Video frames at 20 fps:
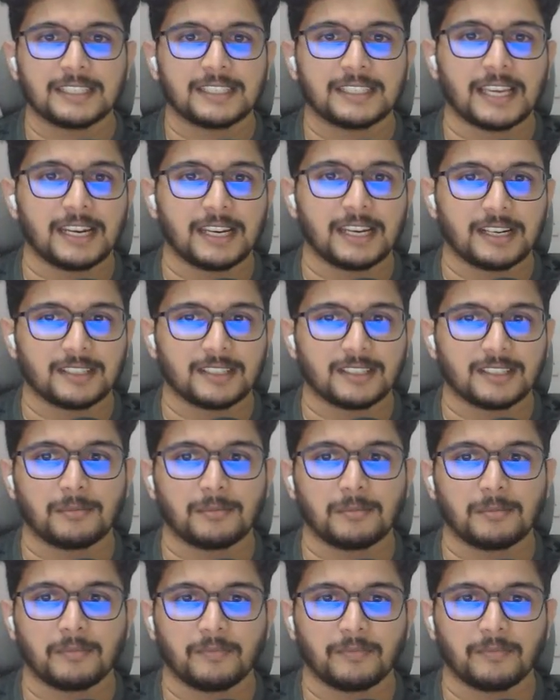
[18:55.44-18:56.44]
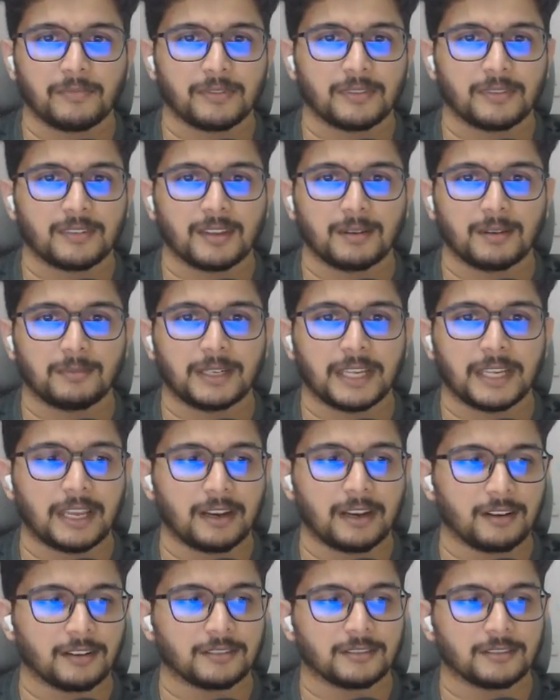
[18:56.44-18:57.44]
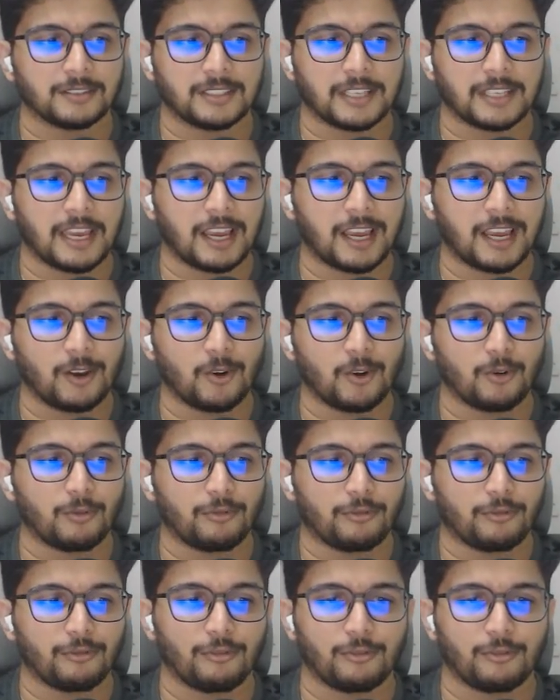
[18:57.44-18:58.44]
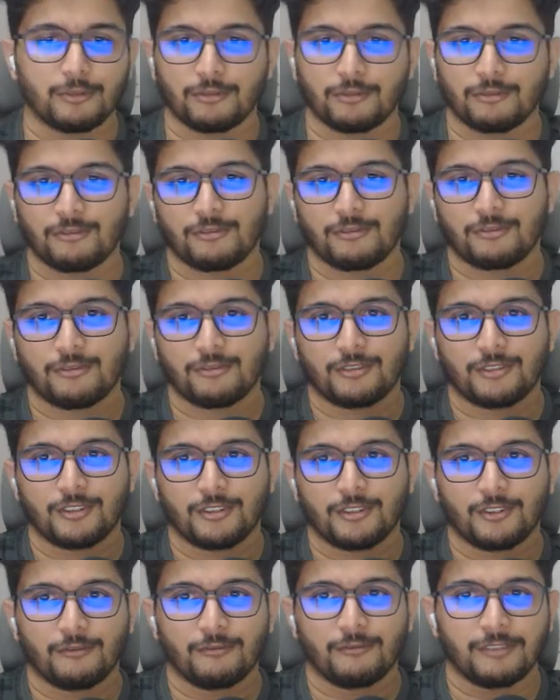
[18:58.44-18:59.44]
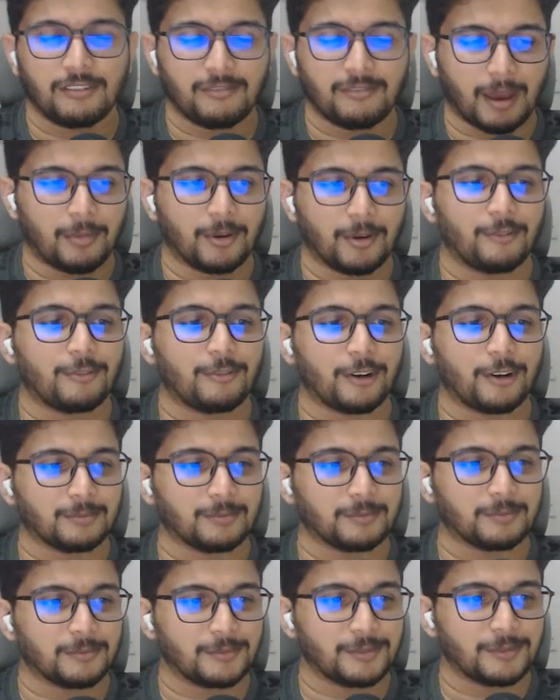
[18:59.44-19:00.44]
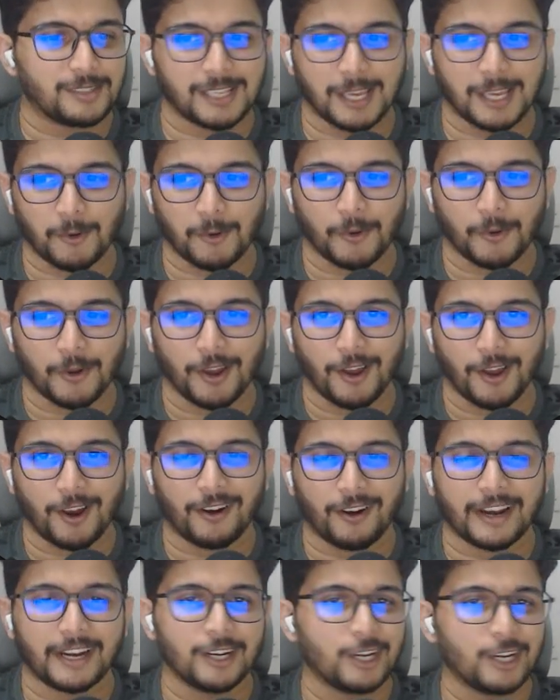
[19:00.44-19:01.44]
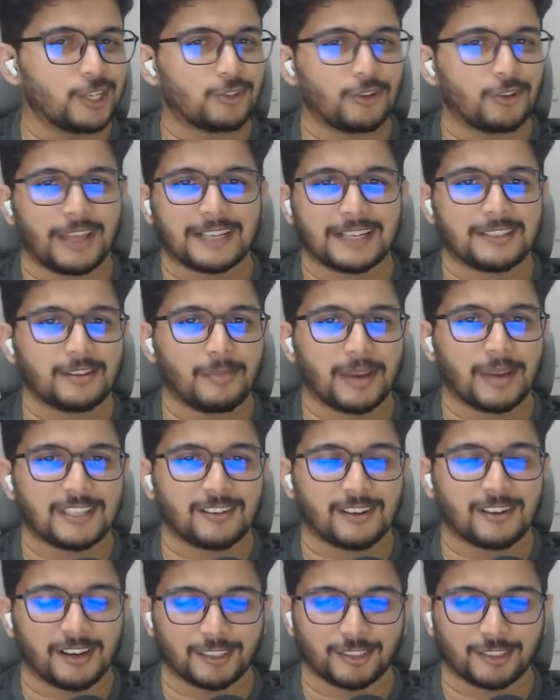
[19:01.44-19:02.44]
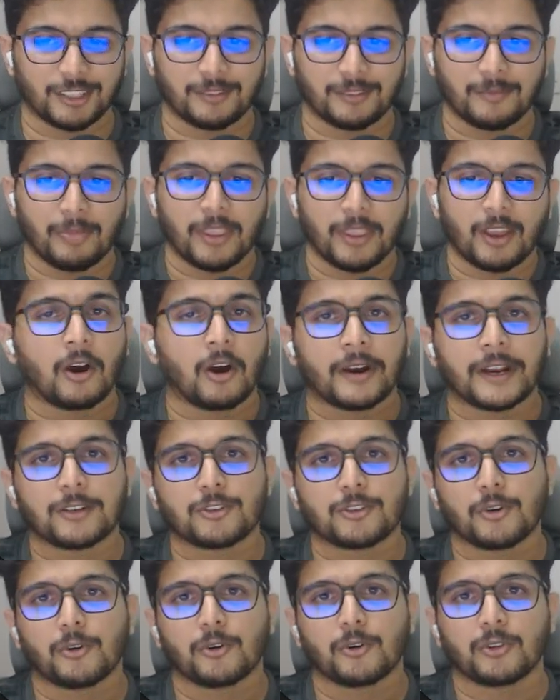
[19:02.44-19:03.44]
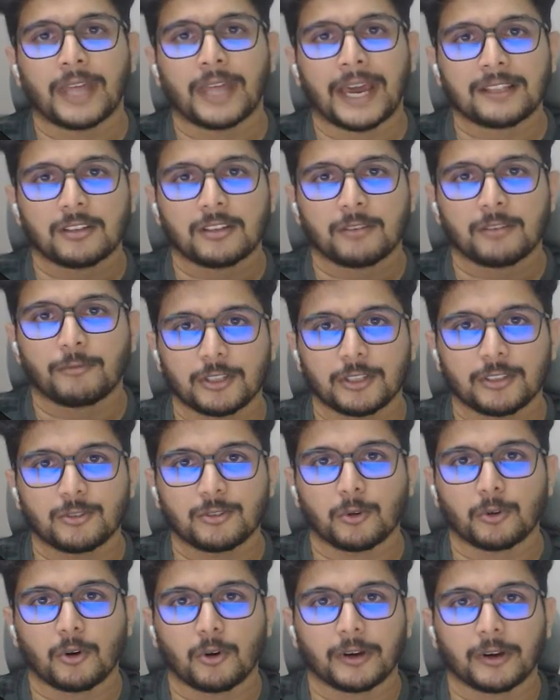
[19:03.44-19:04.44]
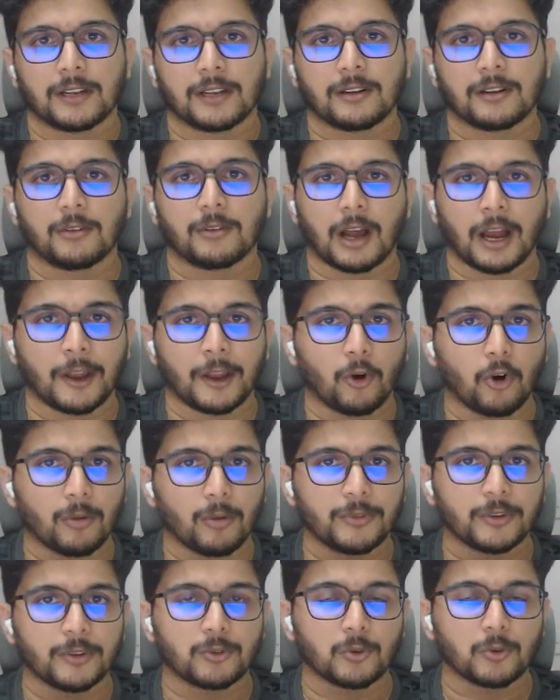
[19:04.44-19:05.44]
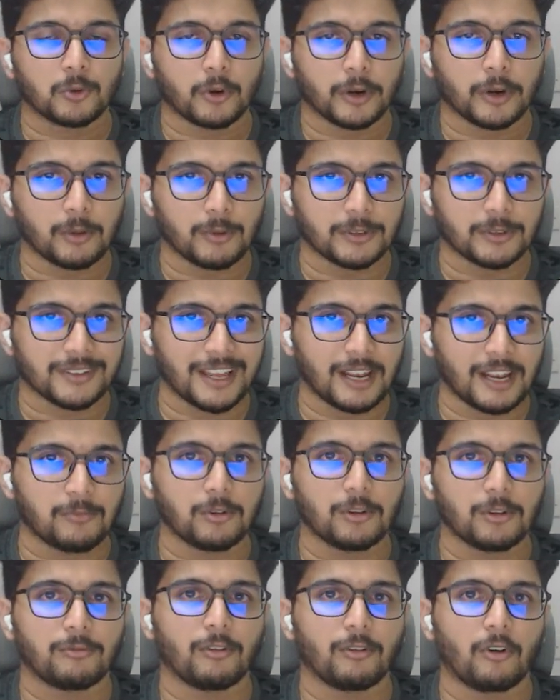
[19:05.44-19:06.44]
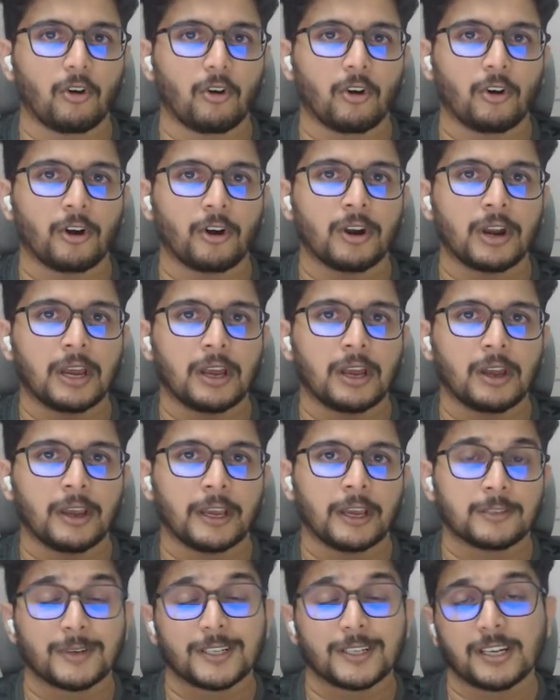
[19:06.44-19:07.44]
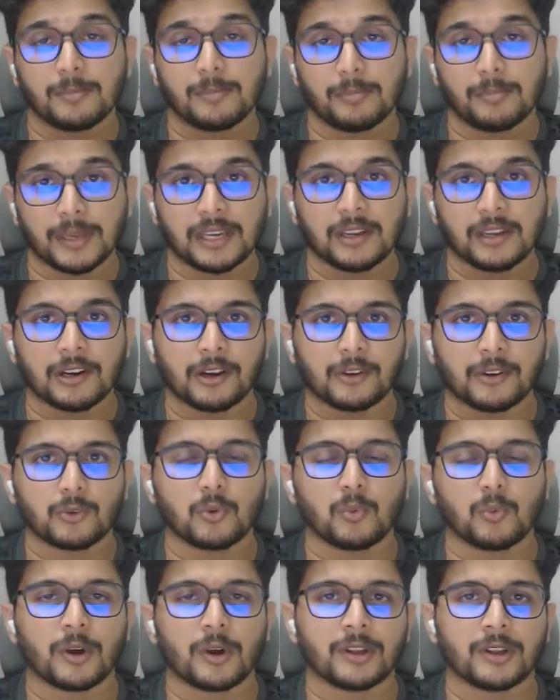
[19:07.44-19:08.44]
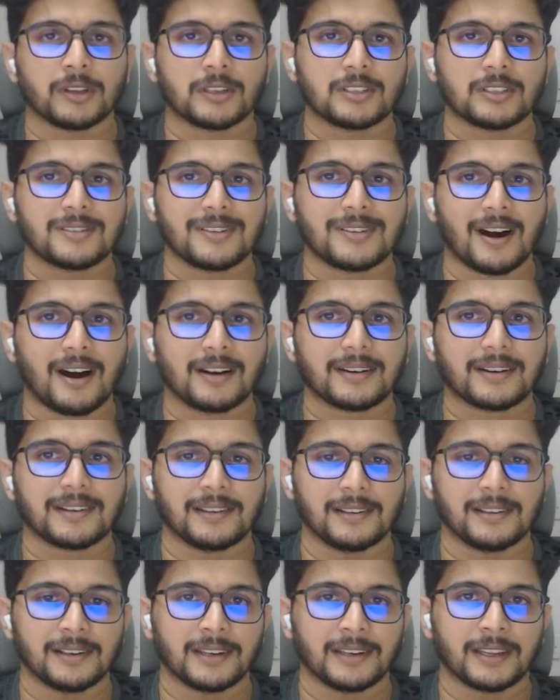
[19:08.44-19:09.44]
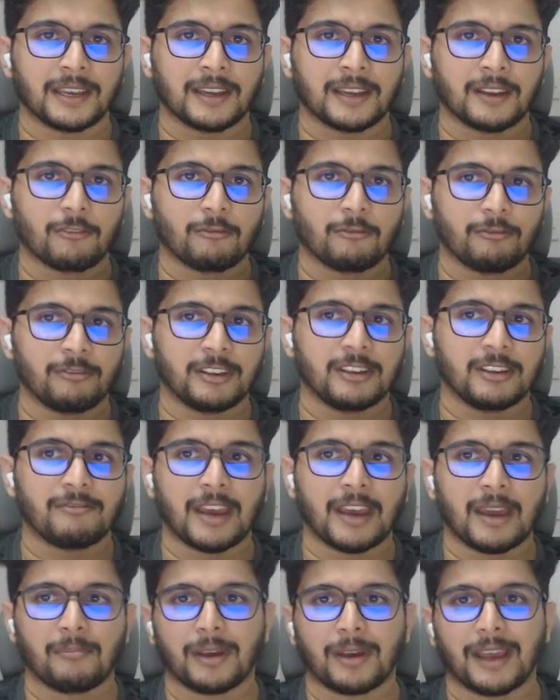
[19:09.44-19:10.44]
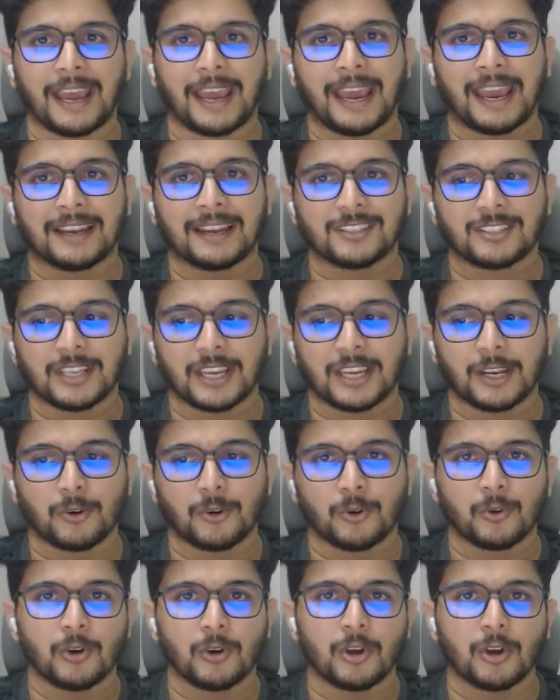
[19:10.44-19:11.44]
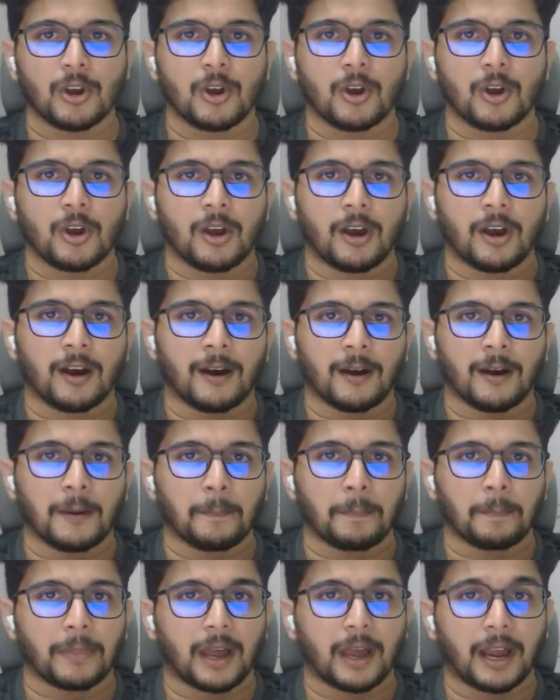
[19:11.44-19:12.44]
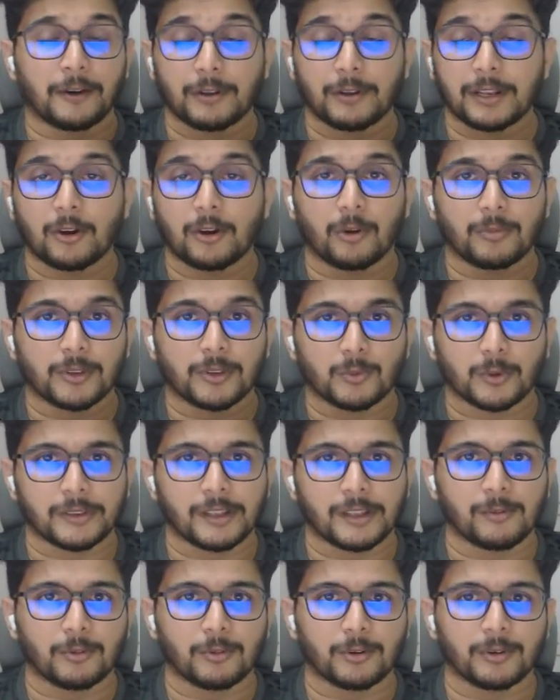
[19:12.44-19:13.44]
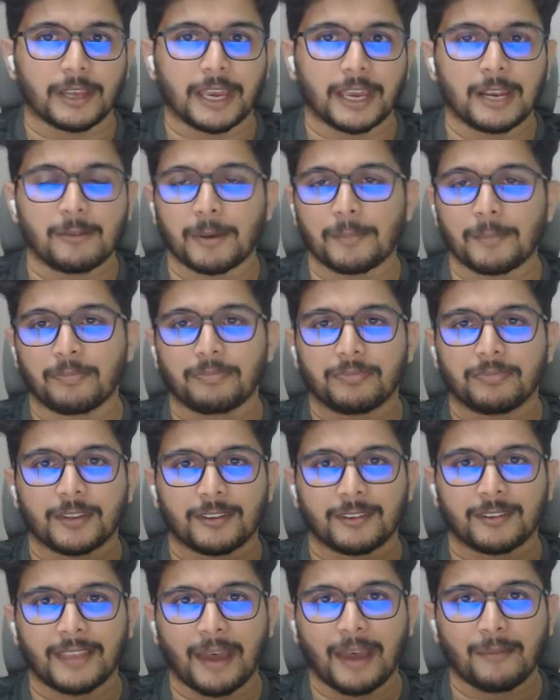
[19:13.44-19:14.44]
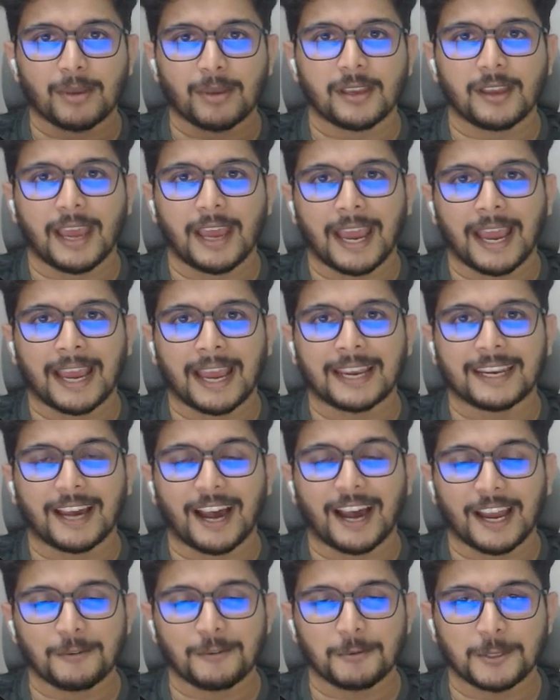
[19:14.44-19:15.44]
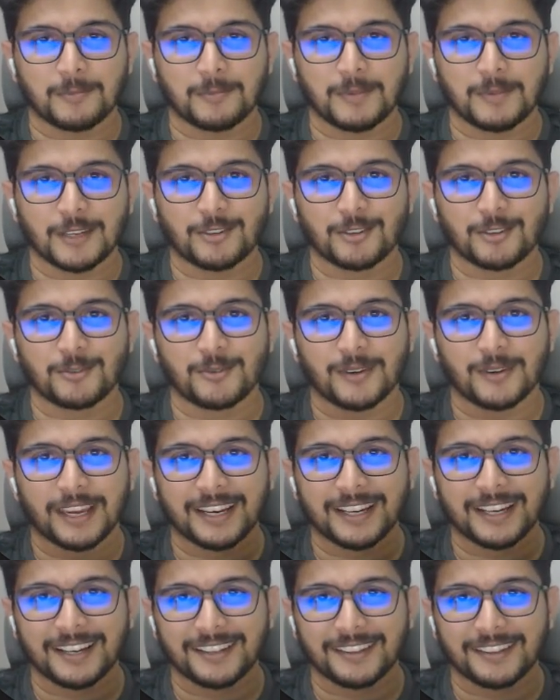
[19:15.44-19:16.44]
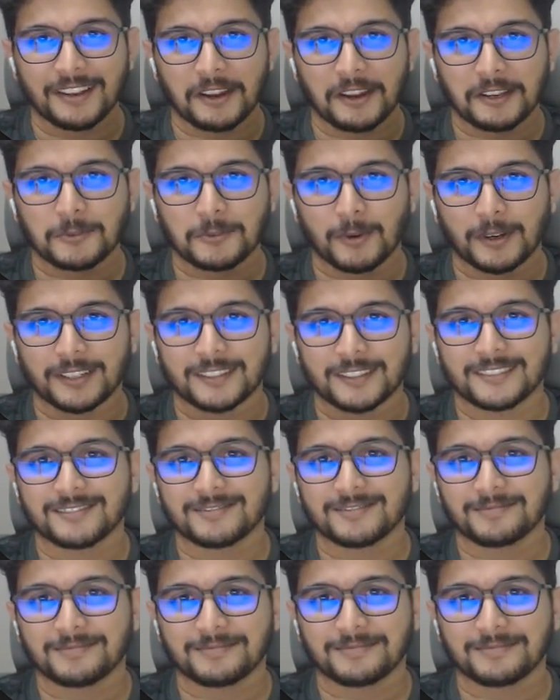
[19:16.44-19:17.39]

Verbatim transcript: send in some, some data. Say hello to WeWeb from Xano. All right, so that's the basic connection. All right, so that for this tutorial. I hope this tutorial was helpful for especially beginners who want to start learning WeWeb and Xano. Um, I really hope this was helpful. Anyway, this is Aby and I will speak to you in the next one.